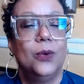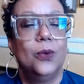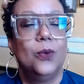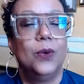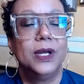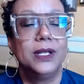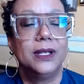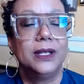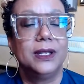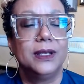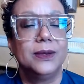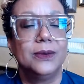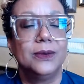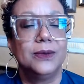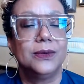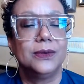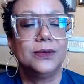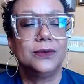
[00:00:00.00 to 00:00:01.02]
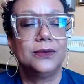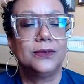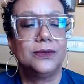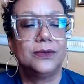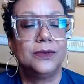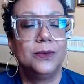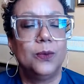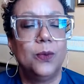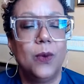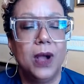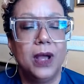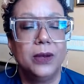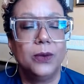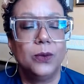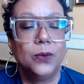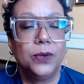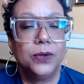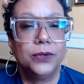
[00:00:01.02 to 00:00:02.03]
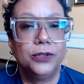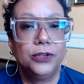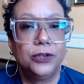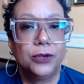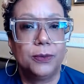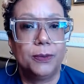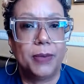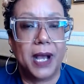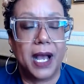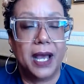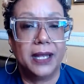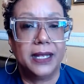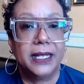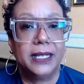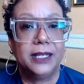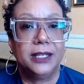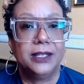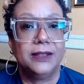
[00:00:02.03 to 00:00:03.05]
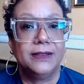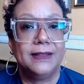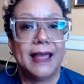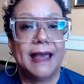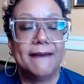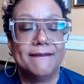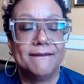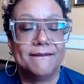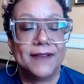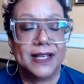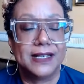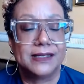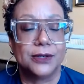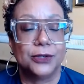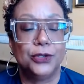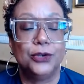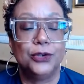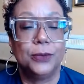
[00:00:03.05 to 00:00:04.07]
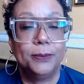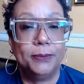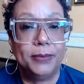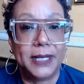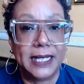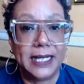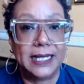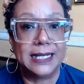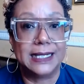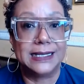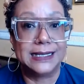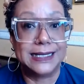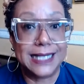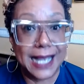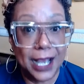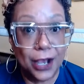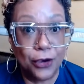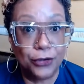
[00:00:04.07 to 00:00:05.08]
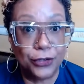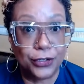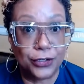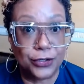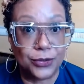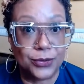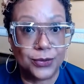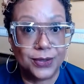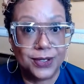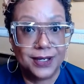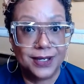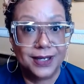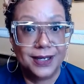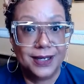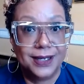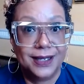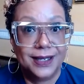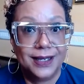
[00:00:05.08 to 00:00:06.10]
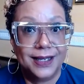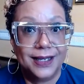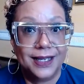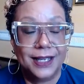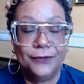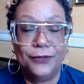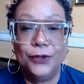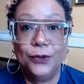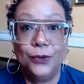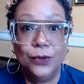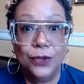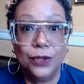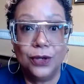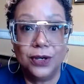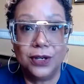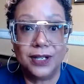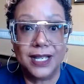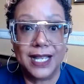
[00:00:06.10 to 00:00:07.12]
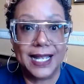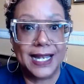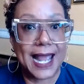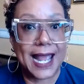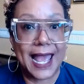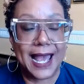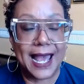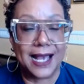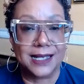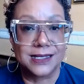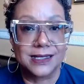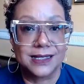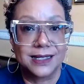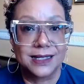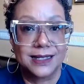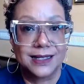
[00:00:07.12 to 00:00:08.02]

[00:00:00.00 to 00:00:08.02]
What will your body, that vessel, your being tell you if you look and ask?